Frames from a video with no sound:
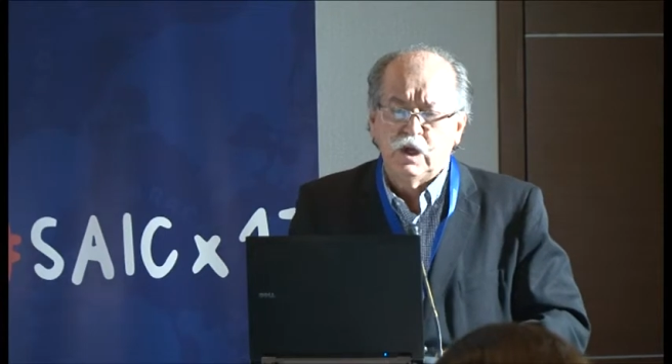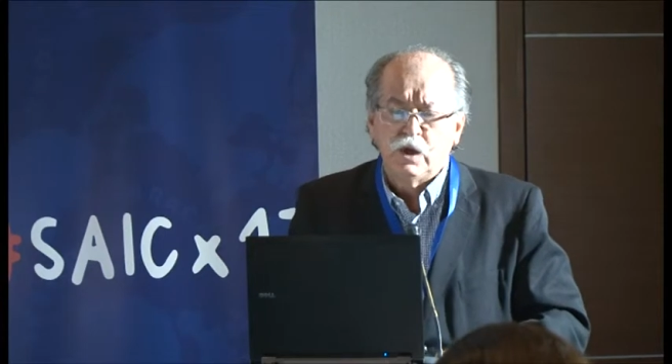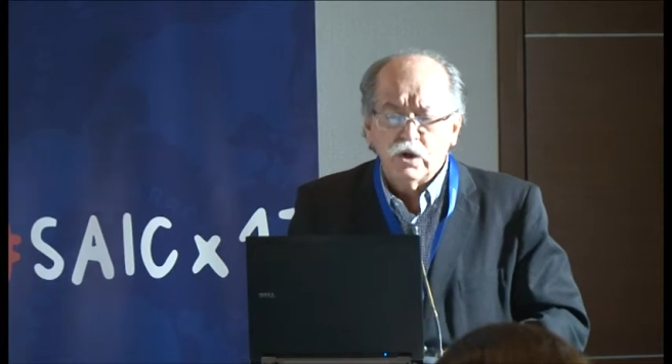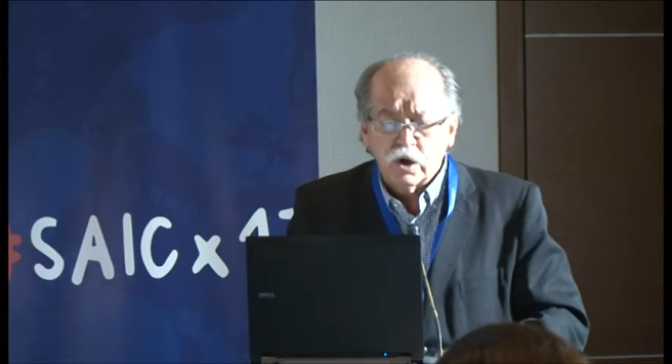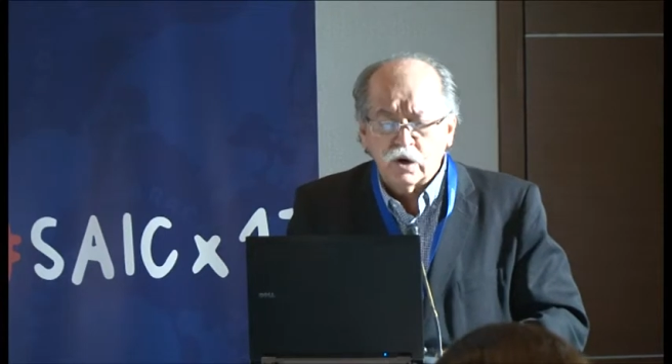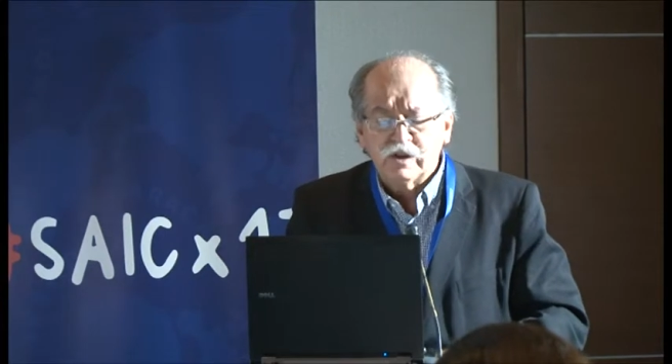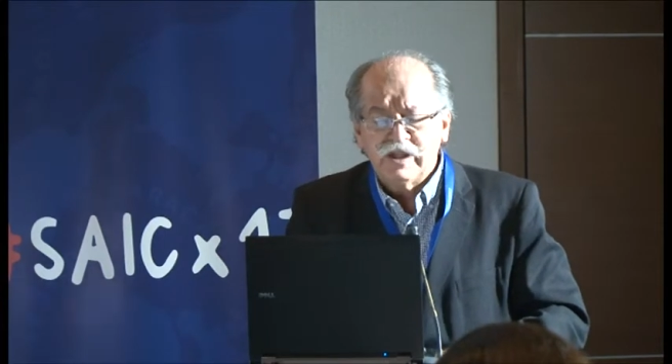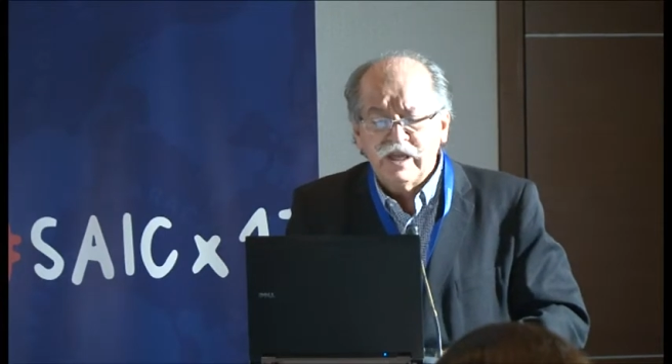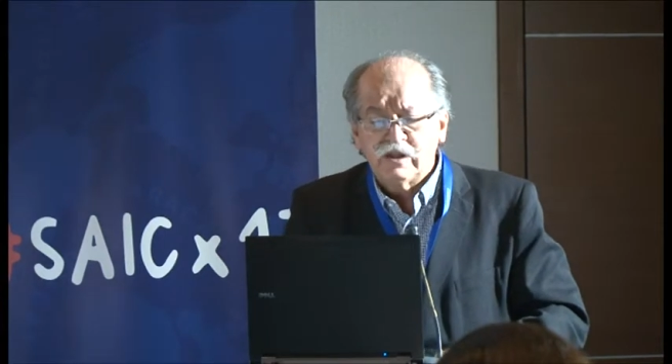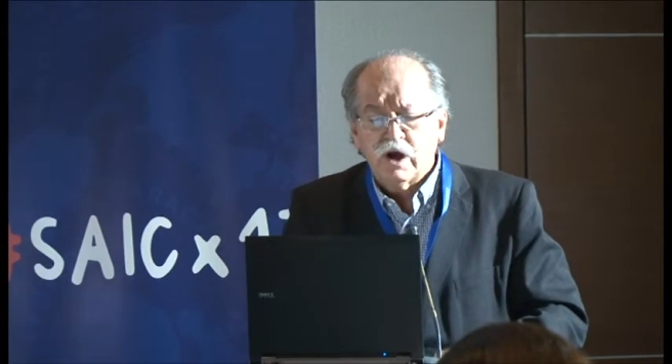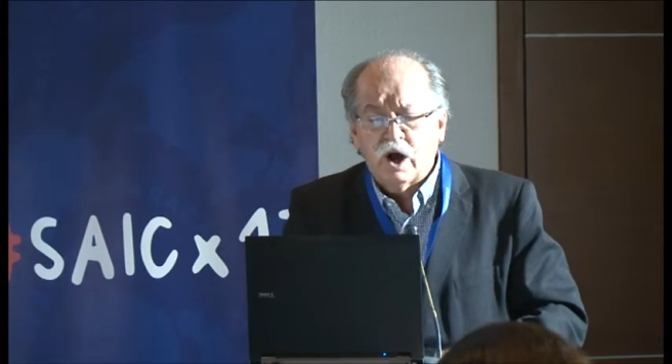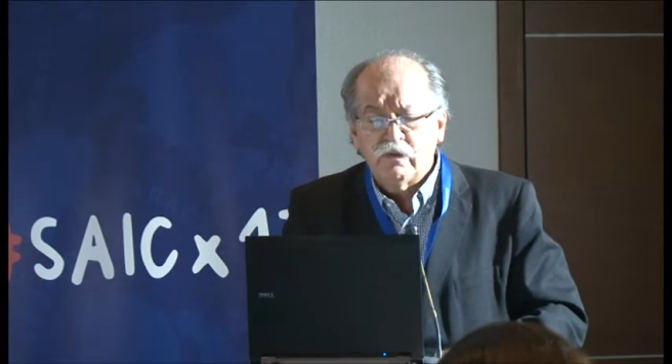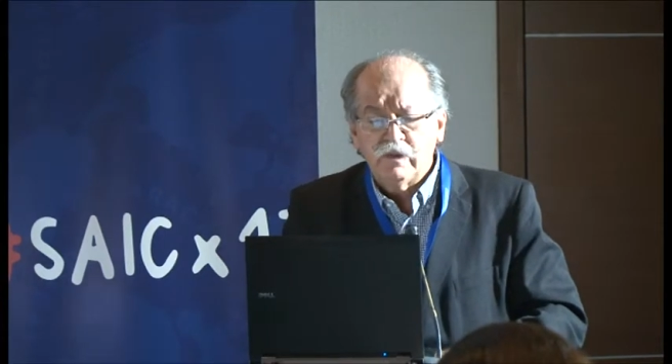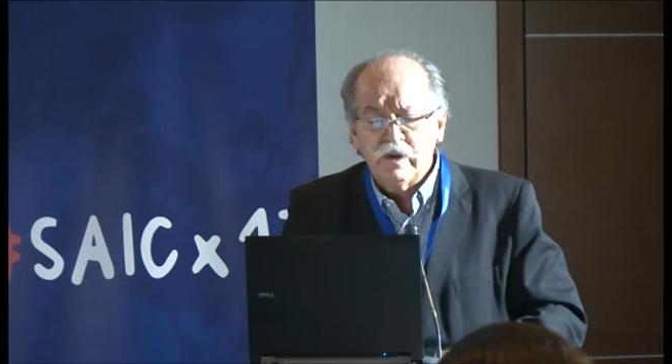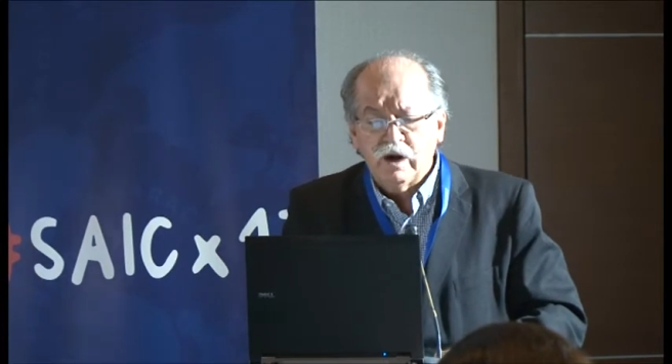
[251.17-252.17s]
nor did
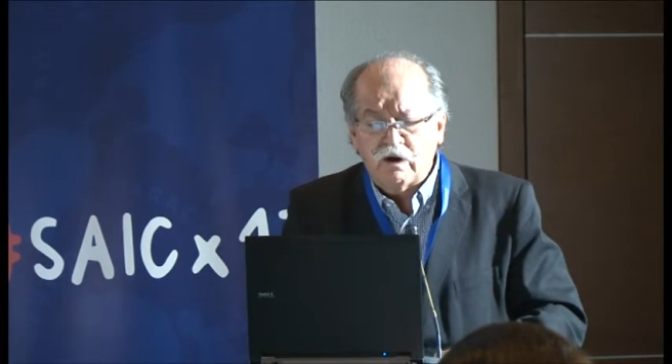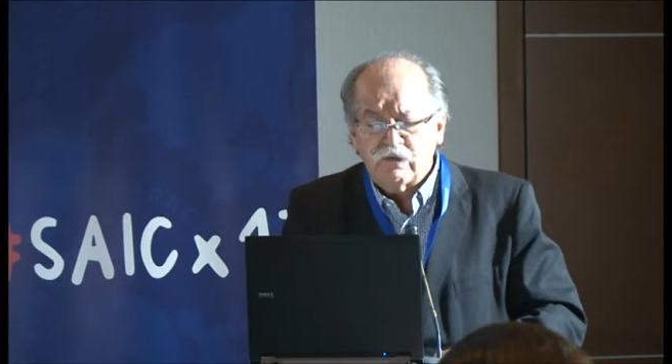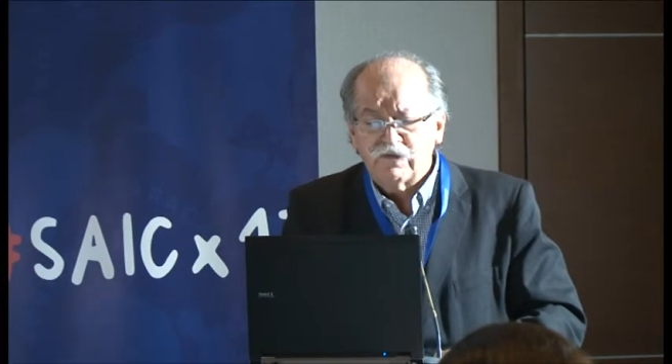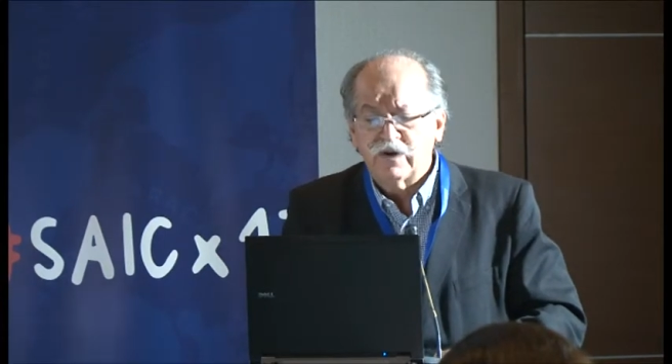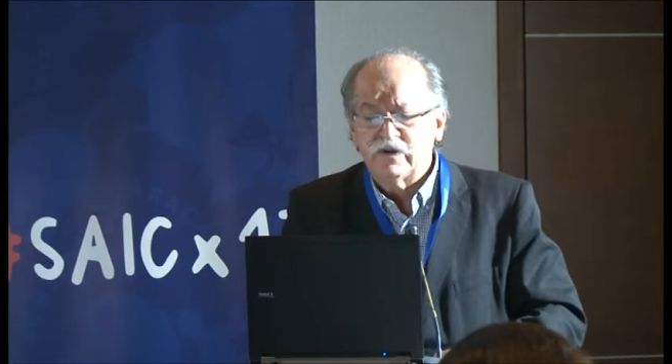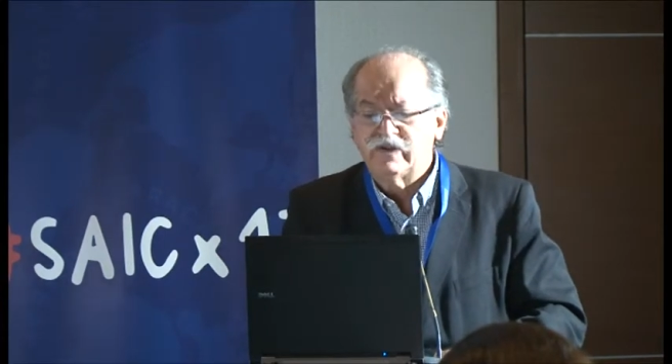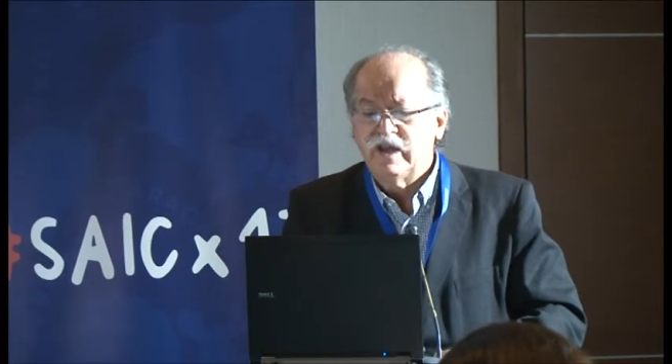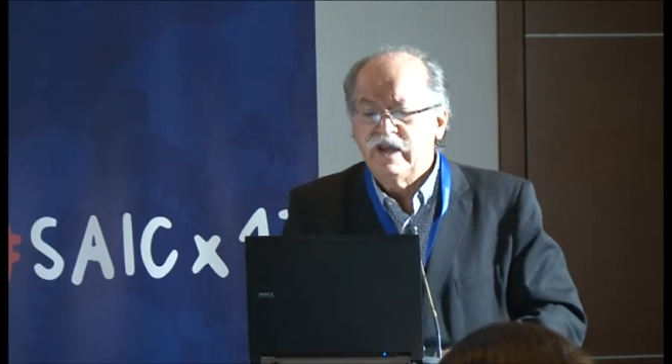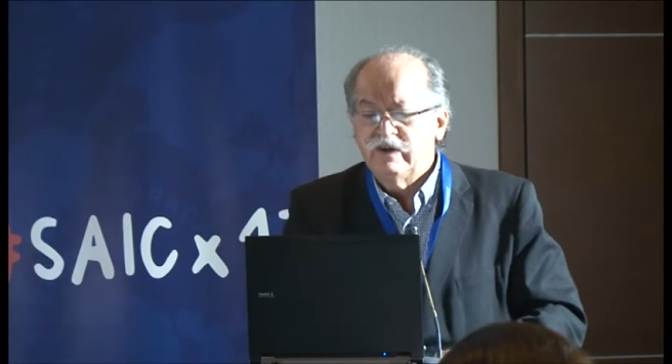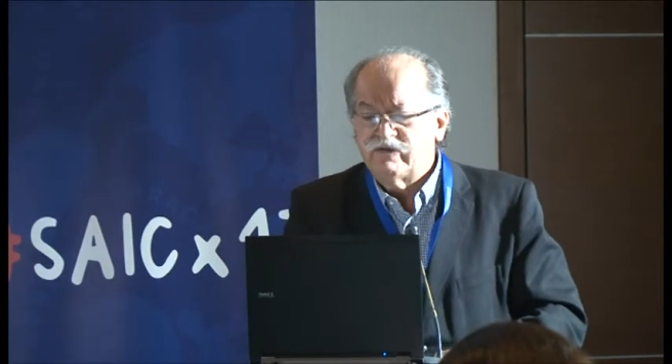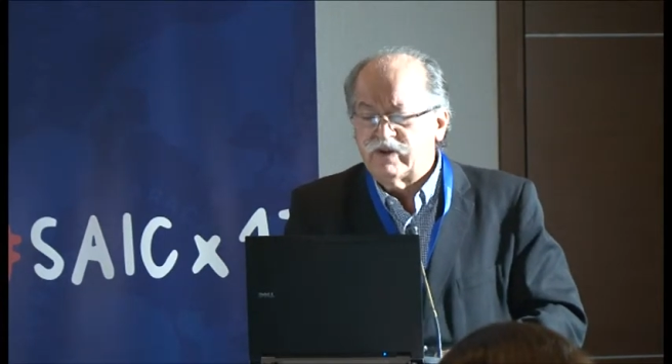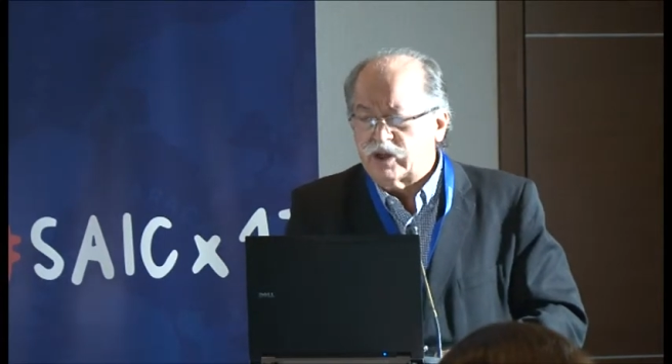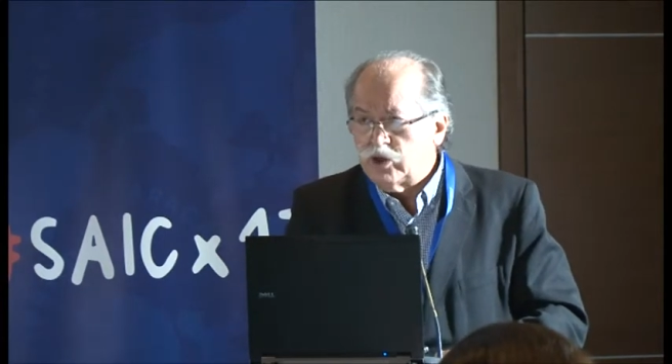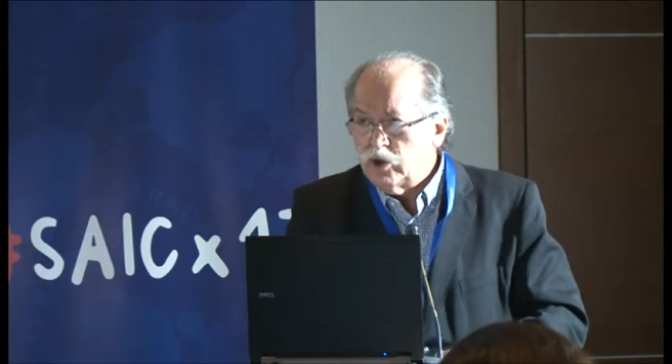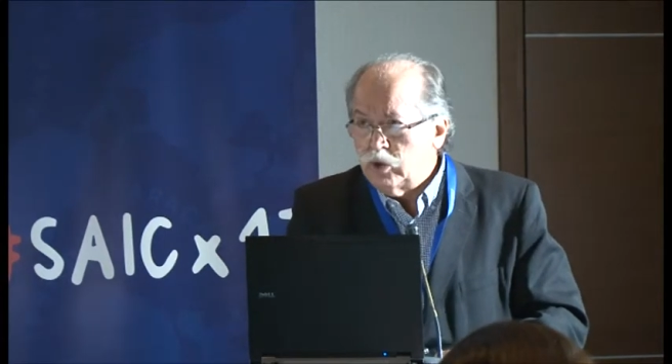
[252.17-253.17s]
offer
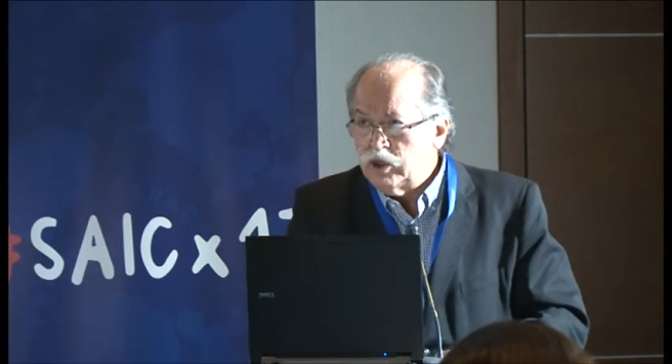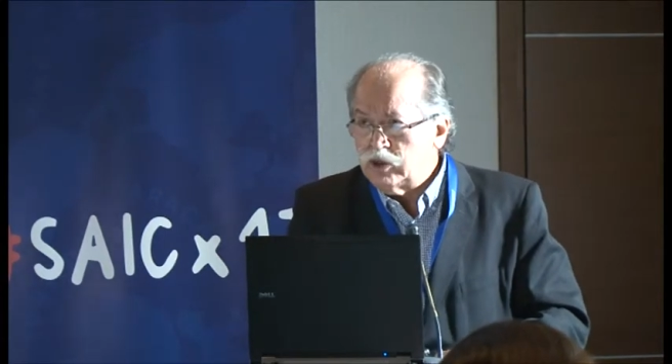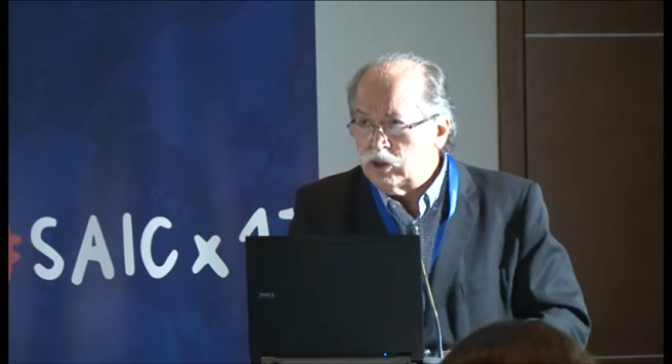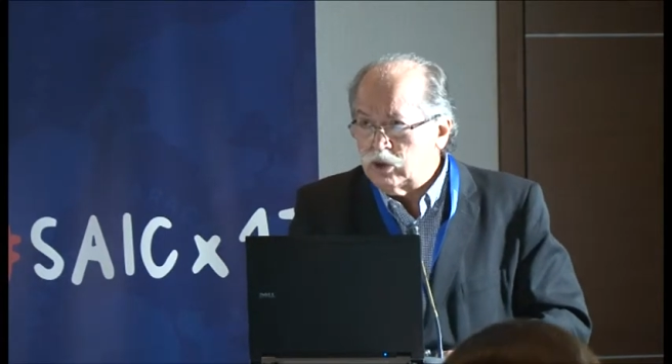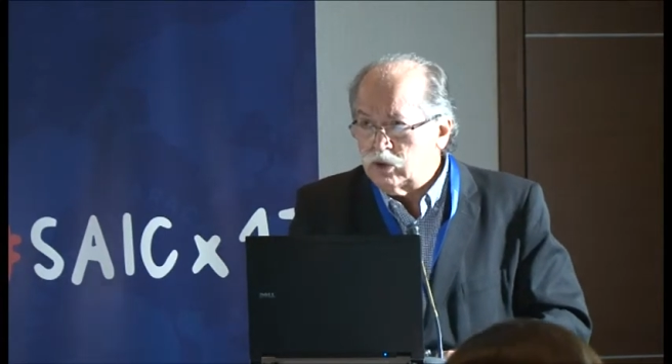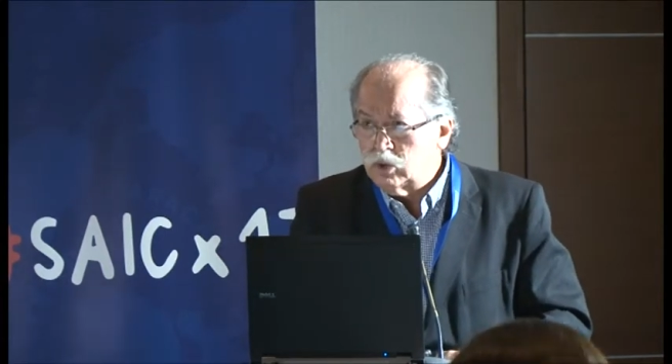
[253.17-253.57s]
security